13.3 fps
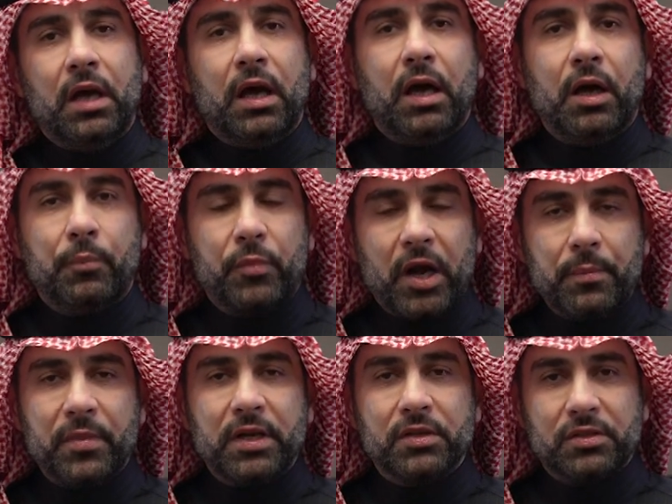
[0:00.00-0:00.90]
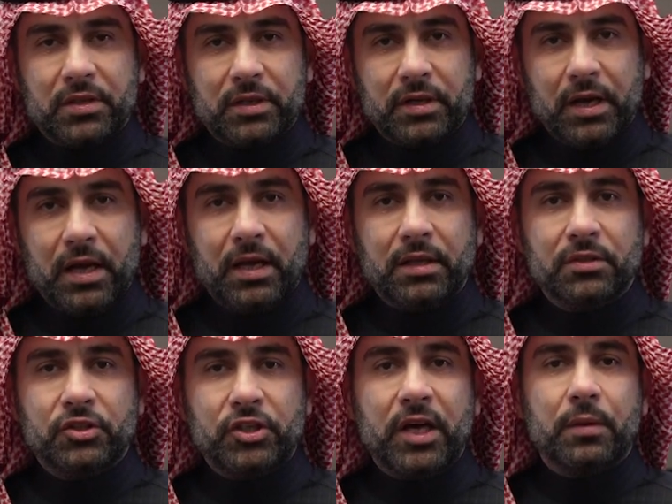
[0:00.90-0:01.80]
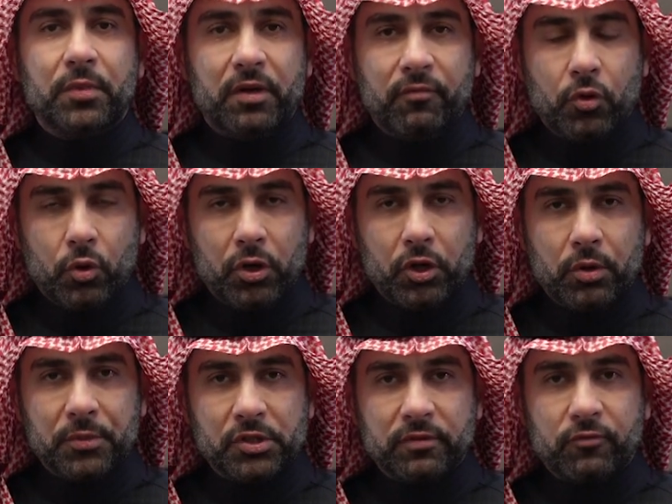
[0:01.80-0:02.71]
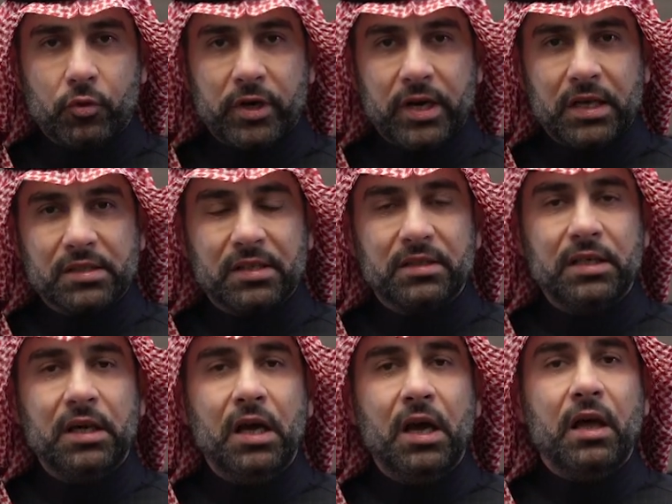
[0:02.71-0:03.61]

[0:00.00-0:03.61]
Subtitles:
Prime Minister and Chairman of the Royal Commission for Riyadh City.